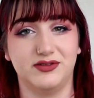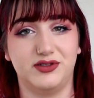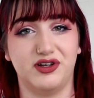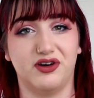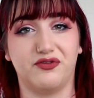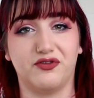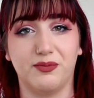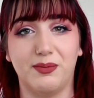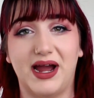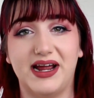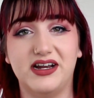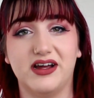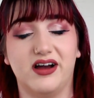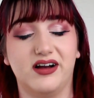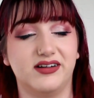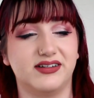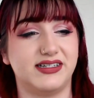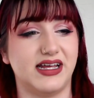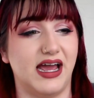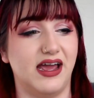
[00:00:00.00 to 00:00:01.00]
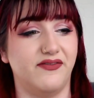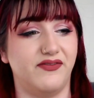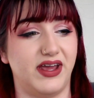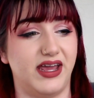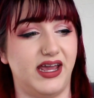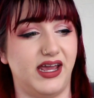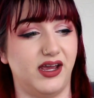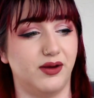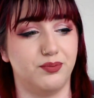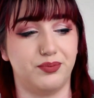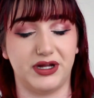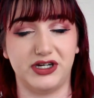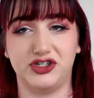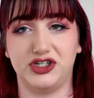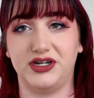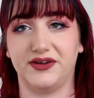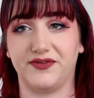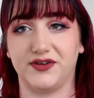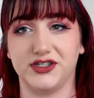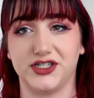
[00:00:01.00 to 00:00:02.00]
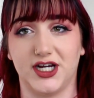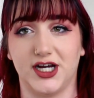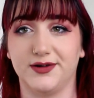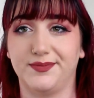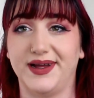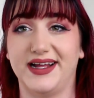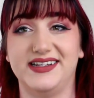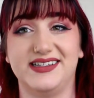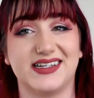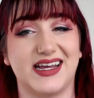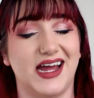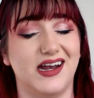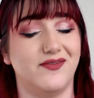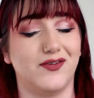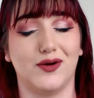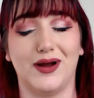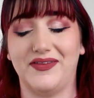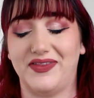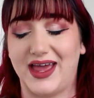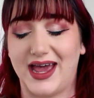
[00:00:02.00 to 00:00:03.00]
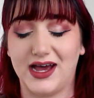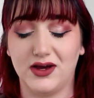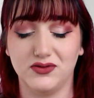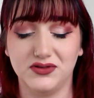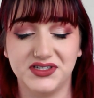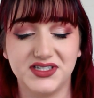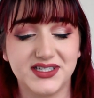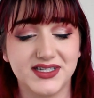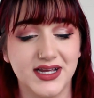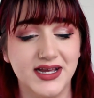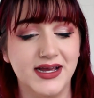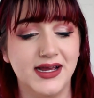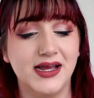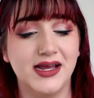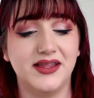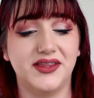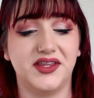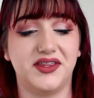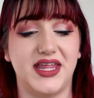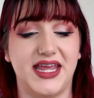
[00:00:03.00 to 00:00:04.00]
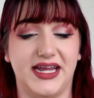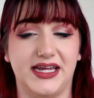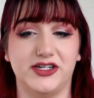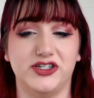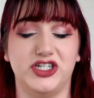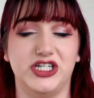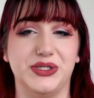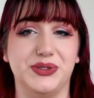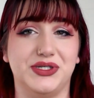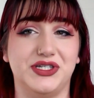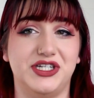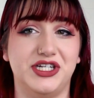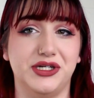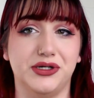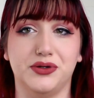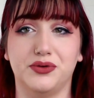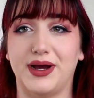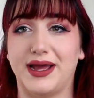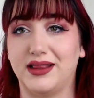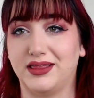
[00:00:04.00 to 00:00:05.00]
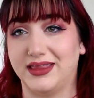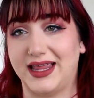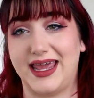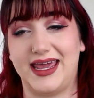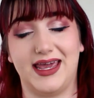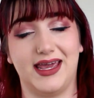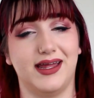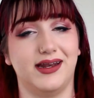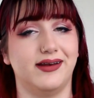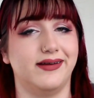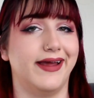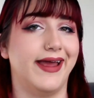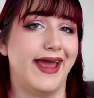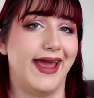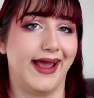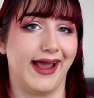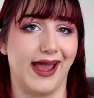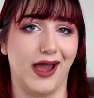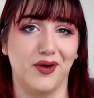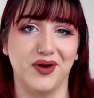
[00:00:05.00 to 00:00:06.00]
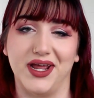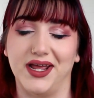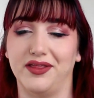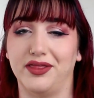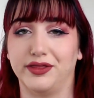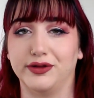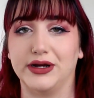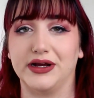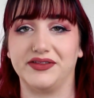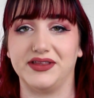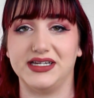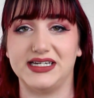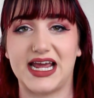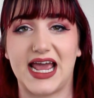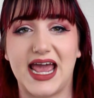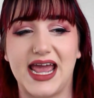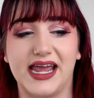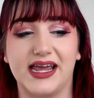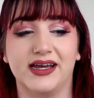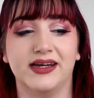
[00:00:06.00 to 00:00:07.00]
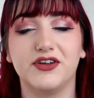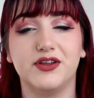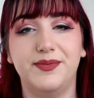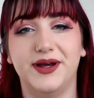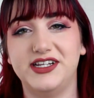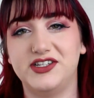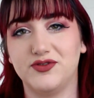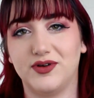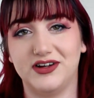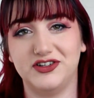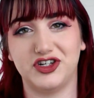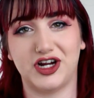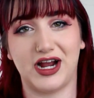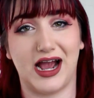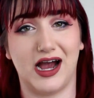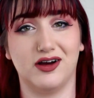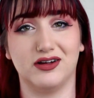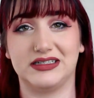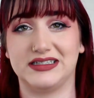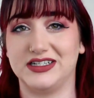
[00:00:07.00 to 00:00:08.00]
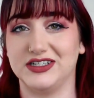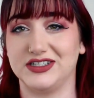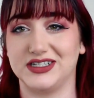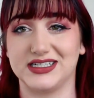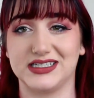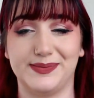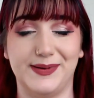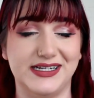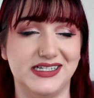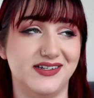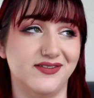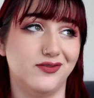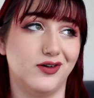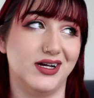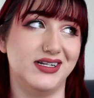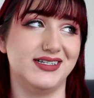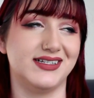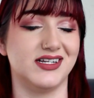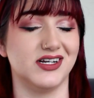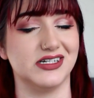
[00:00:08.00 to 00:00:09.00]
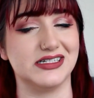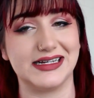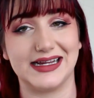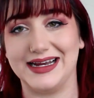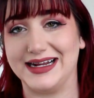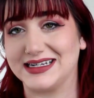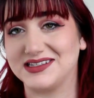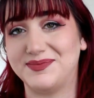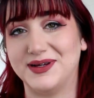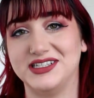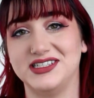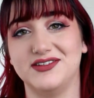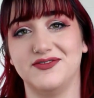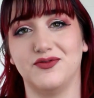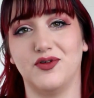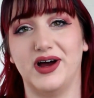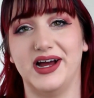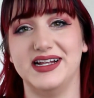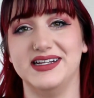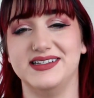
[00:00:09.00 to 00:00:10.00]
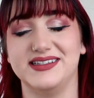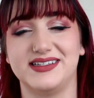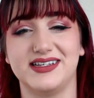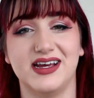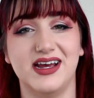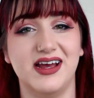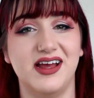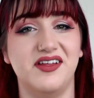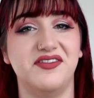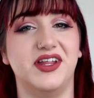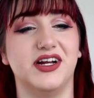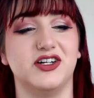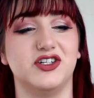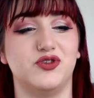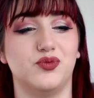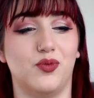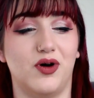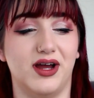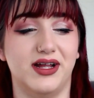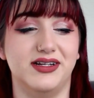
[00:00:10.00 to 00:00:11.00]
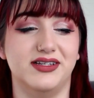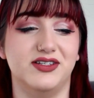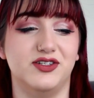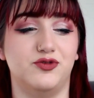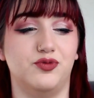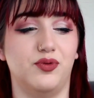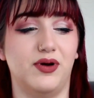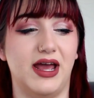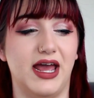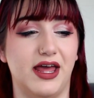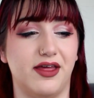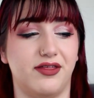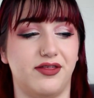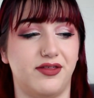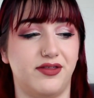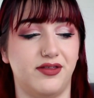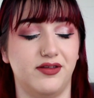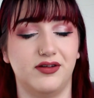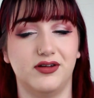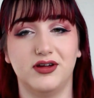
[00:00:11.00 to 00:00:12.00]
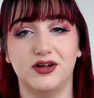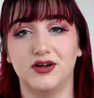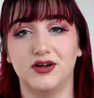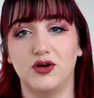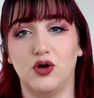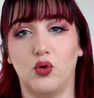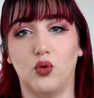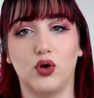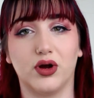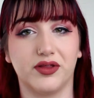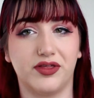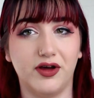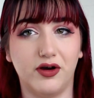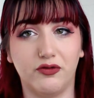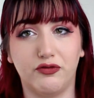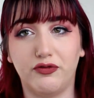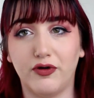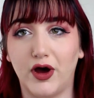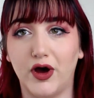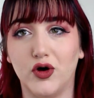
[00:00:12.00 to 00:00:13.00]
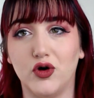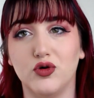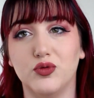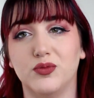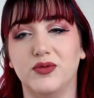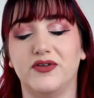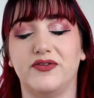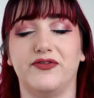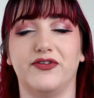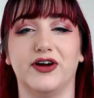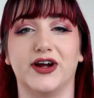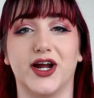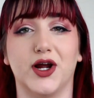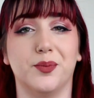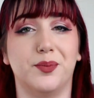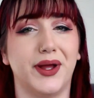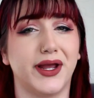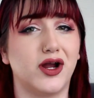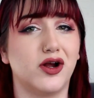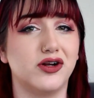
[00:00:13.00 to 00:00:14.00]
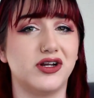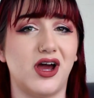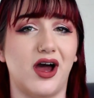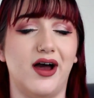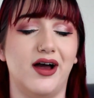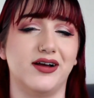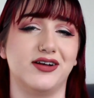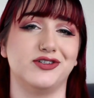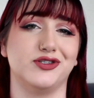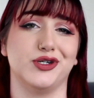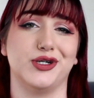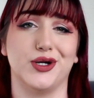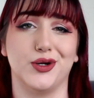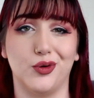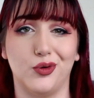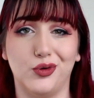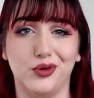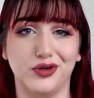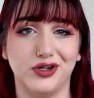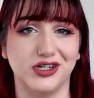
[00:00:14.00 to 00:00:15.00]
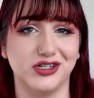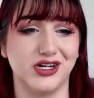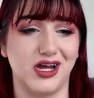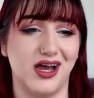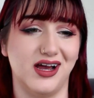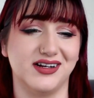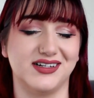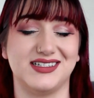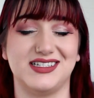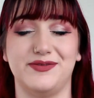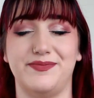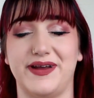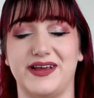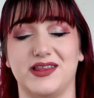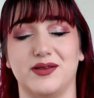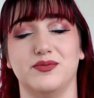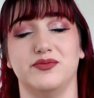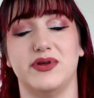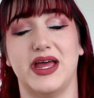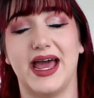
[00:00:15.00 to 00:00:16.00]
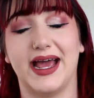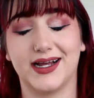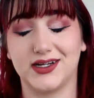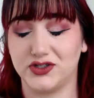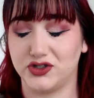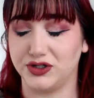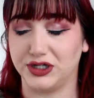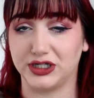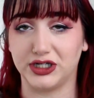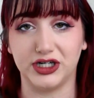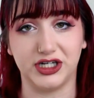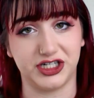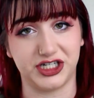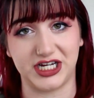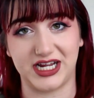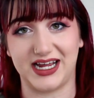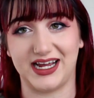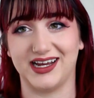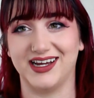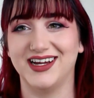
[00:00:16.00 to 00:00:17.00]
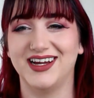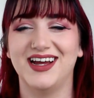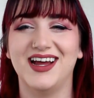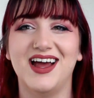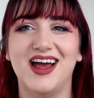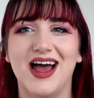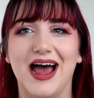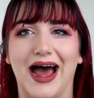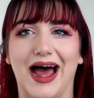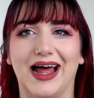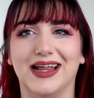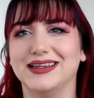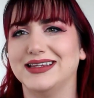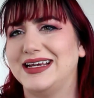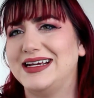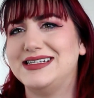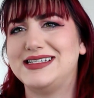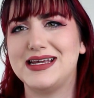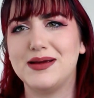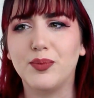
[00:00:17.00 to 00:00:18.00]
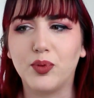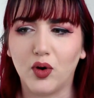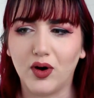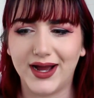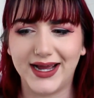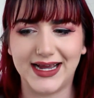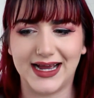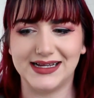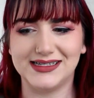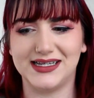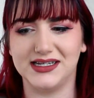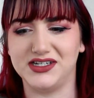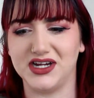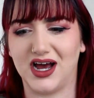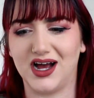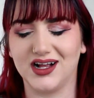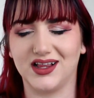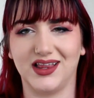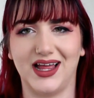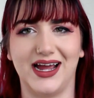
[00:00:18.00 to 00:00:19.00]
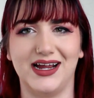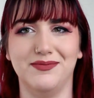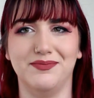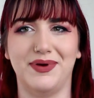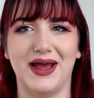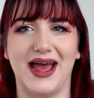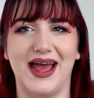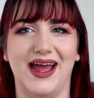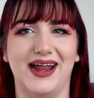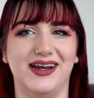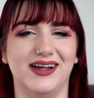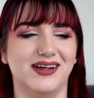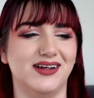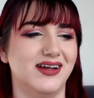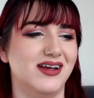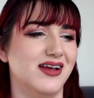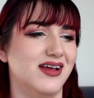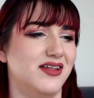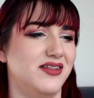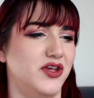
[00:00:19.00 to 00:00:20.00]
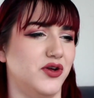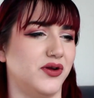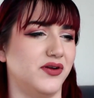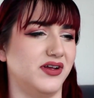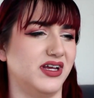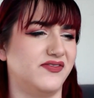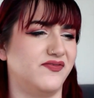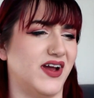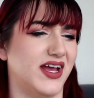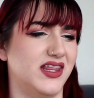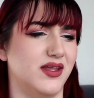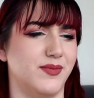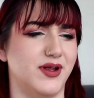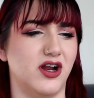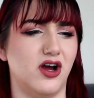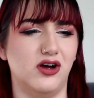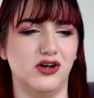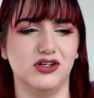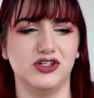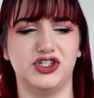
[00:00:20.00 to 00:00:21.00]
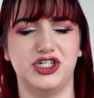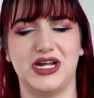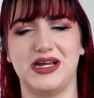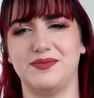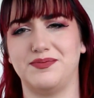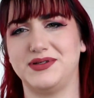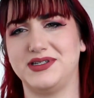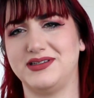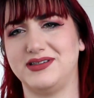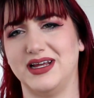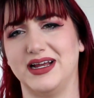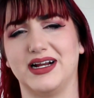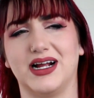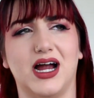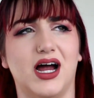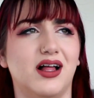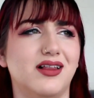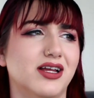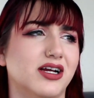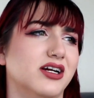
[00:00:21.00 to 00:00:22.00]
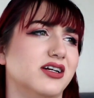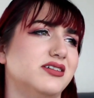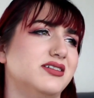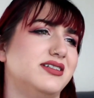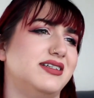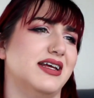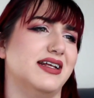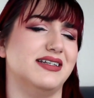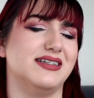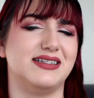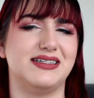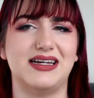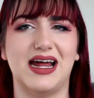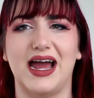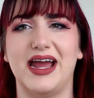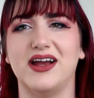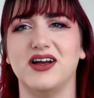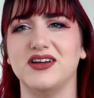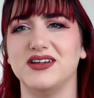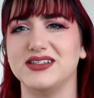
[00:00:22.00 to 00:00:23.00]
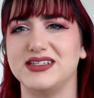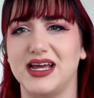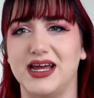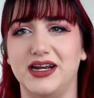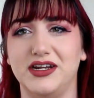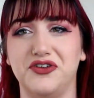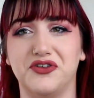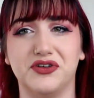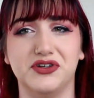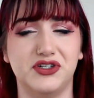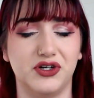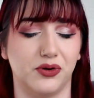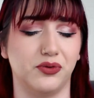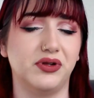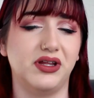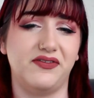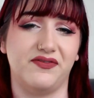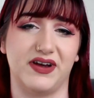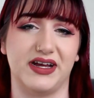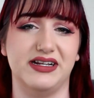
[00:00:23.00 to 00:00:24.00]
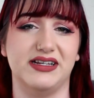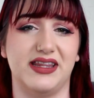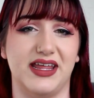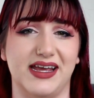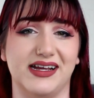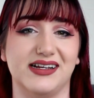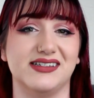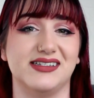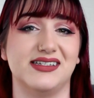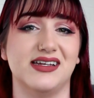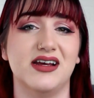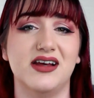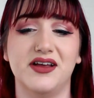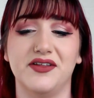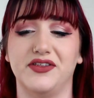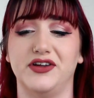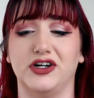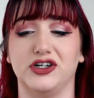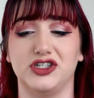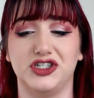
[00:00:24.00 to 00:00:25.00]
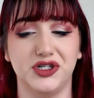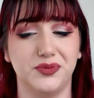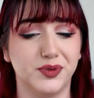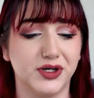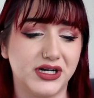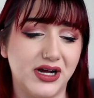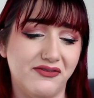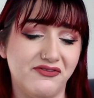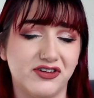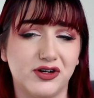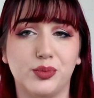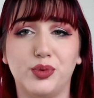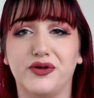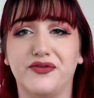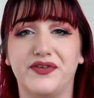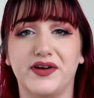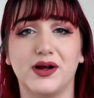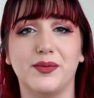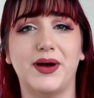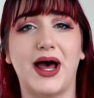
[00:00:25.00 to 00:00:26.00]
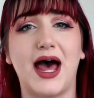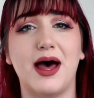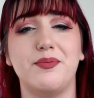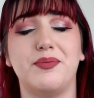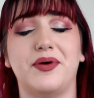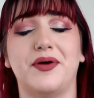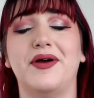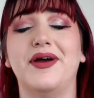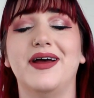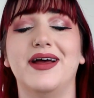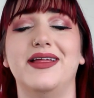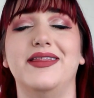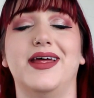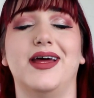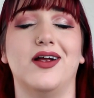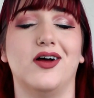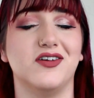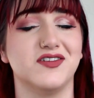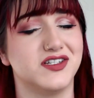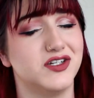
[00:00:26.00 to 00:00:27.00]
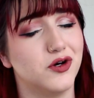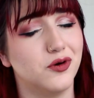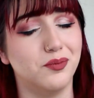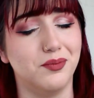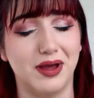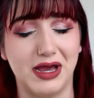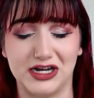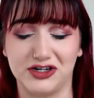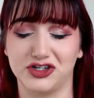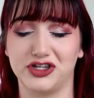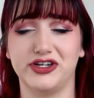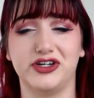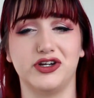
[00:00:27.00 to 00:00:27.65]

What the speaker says: So for my dogs, I have a bunch of different dog beds kind of around the house that they can choose to lay in, hang out in throughout the day. For the beds around your house, there's expensive ones, there's inexpensive ones, there's ones with ortho foam for your bigger dogs or your older dogs to make them extra cushy. Lazy Boy has a dog line bed. You can find them in all shapes and colors and styles, and you can totally find things that are super comfortable for your pup that also match the